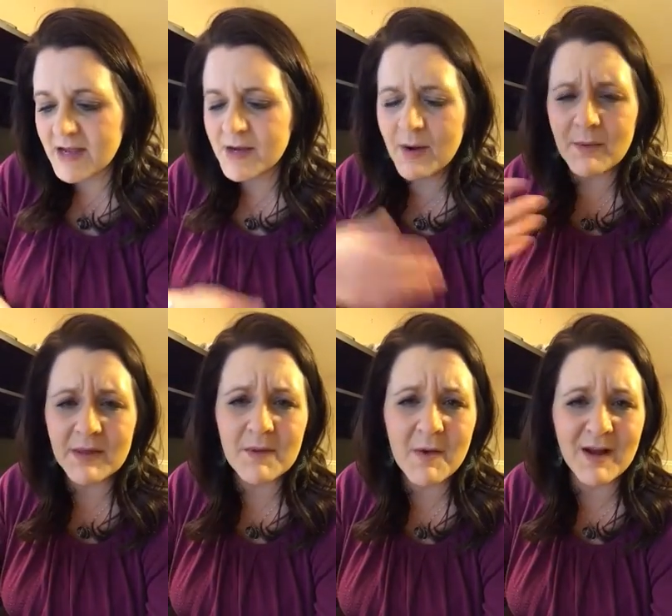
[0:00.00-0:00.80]
I
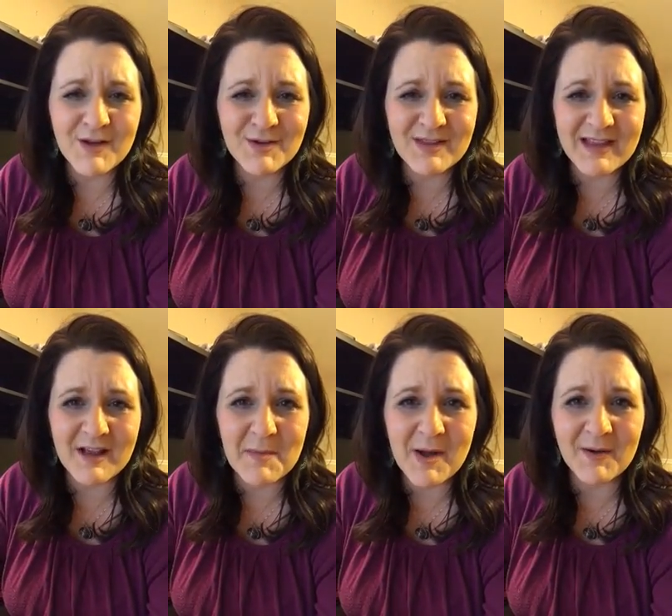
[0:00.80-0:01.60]
really want you to
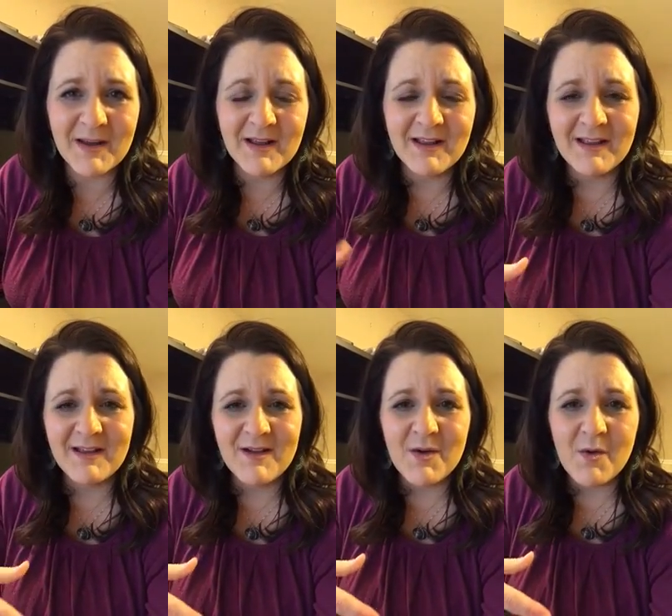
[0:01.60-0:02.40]
think about,
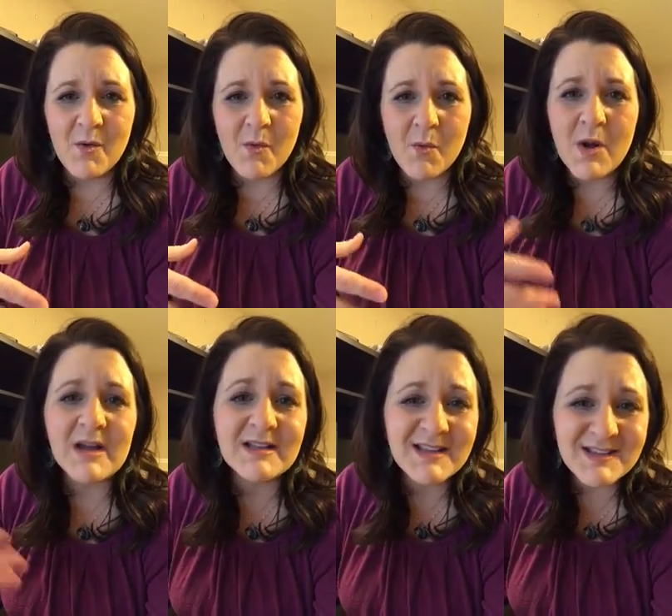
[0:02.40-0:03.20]
what
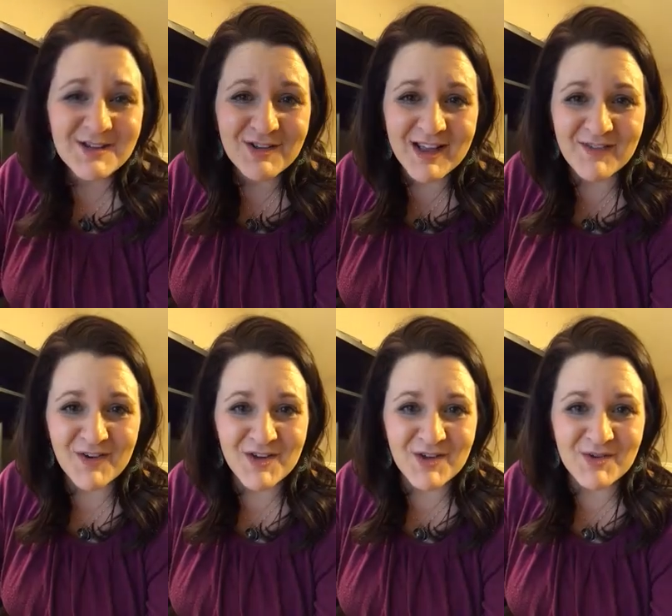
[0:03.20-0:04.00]
could this look like
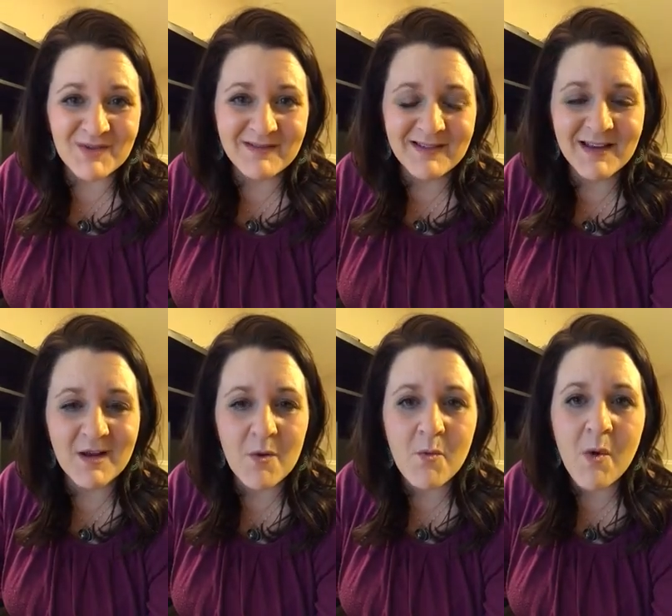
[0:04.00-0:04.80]
for you?
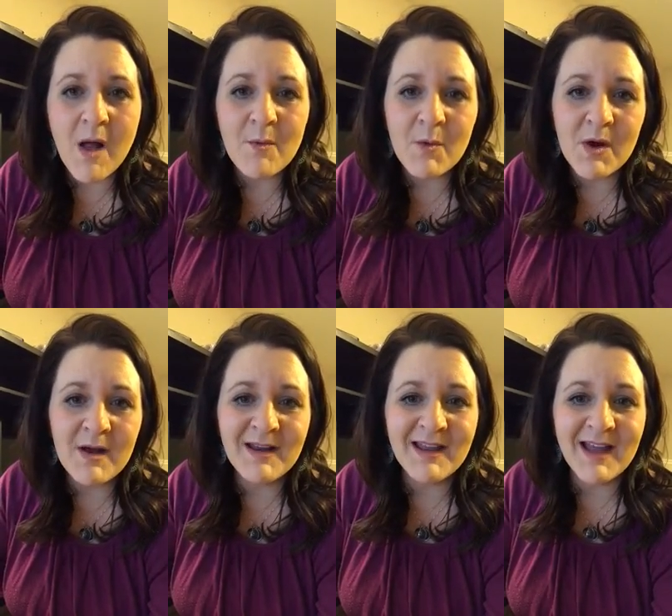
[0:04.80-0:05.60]
What
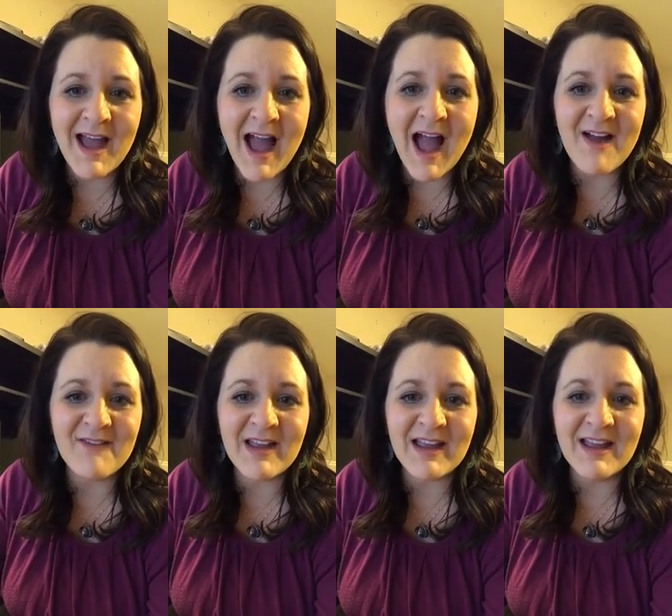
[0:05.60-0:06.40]
would
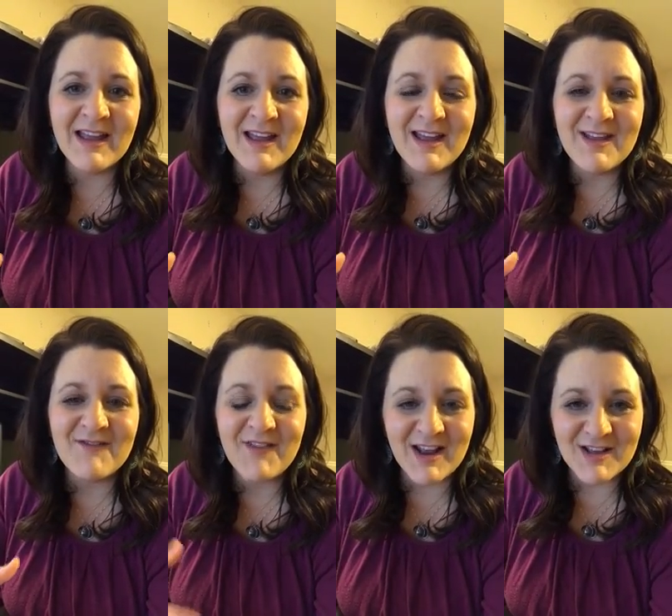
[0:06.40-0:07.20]
having
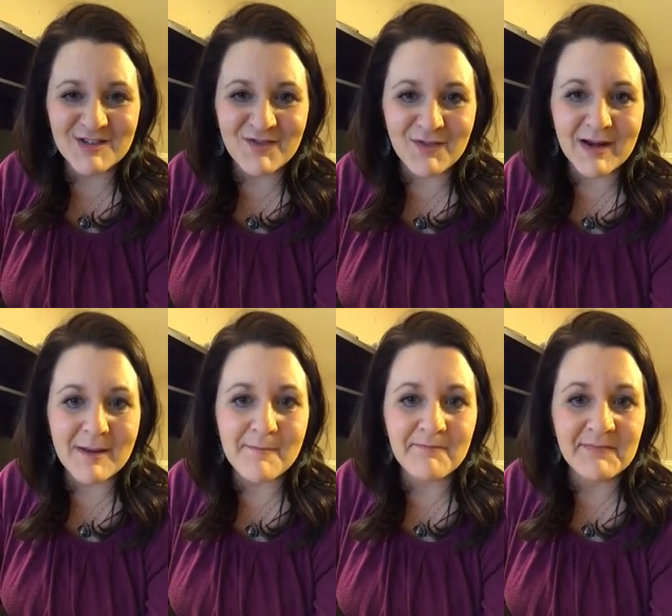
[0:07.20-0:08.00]
financial
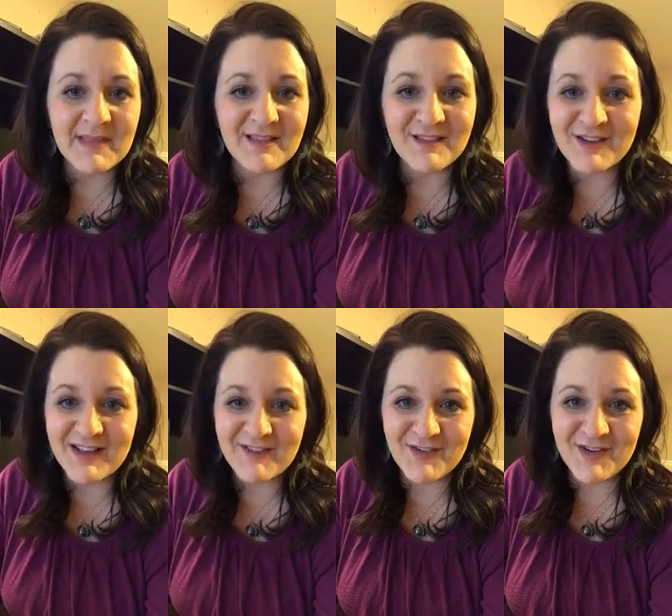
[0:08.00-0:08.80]
freedom look
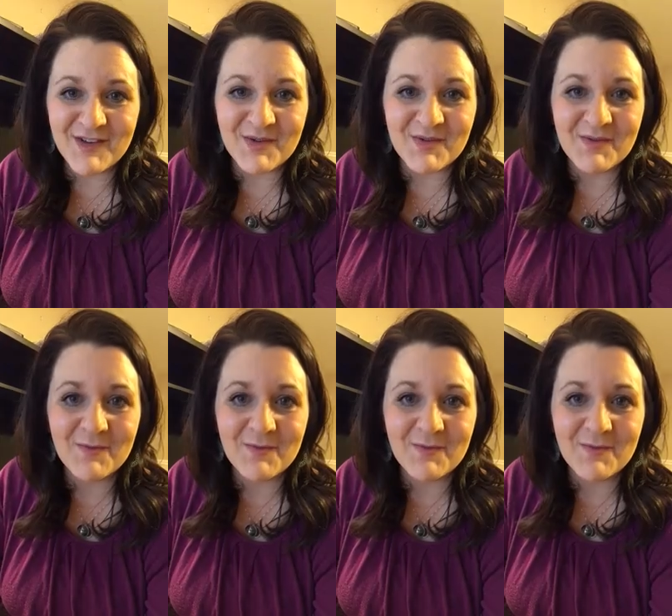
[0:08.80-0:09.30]
like for you?